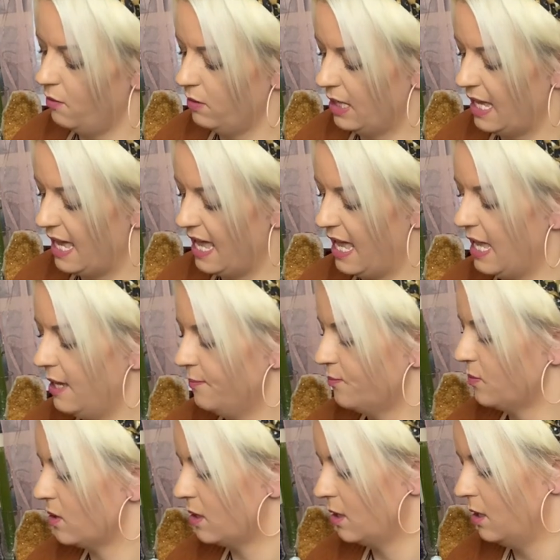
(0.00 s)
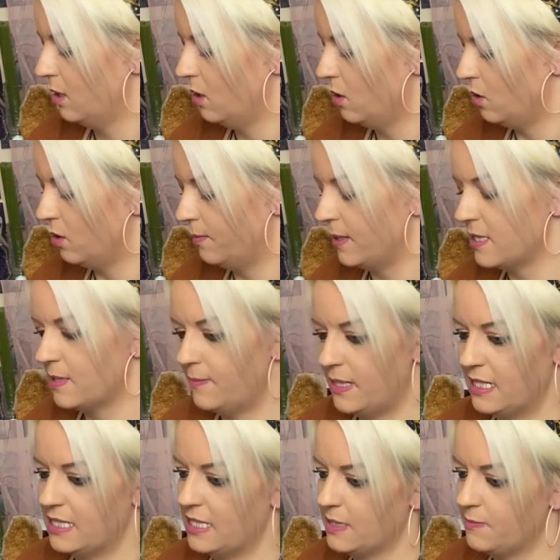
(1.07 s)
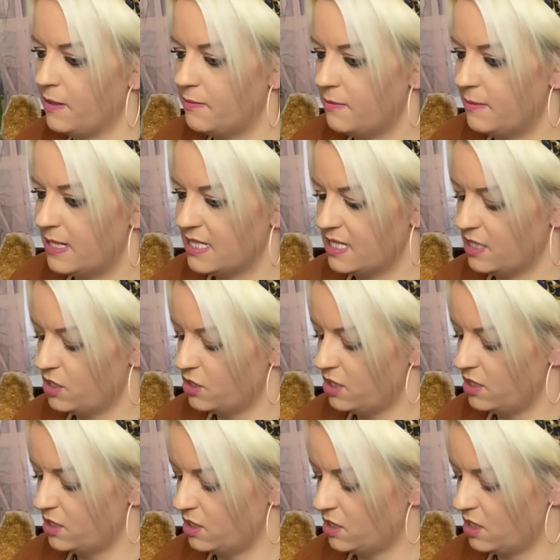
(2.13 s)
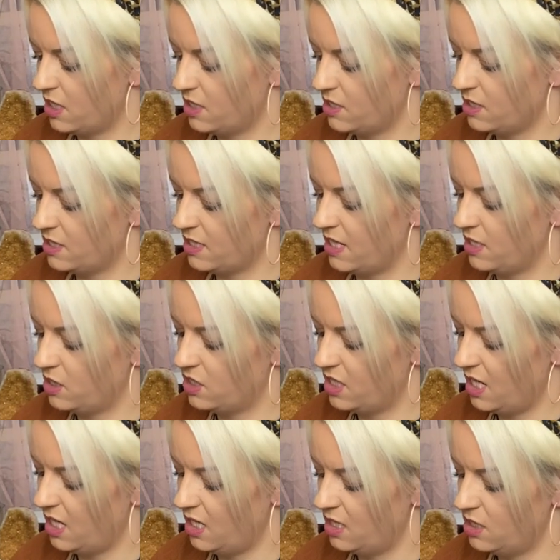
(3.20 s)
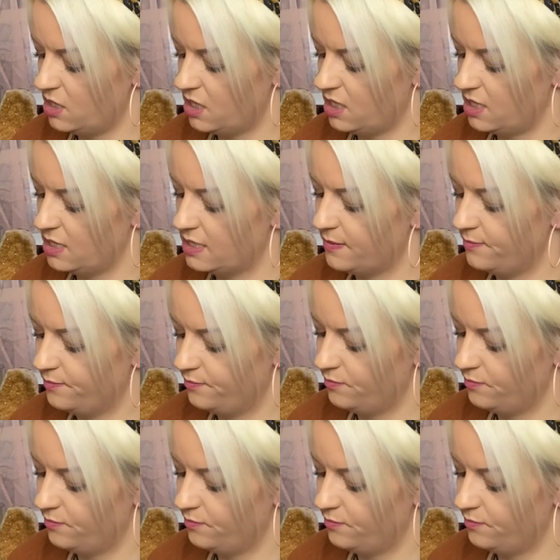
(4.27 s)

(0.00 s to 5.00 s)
Okay. All possibilities, probabilities, choices, answers, and changes.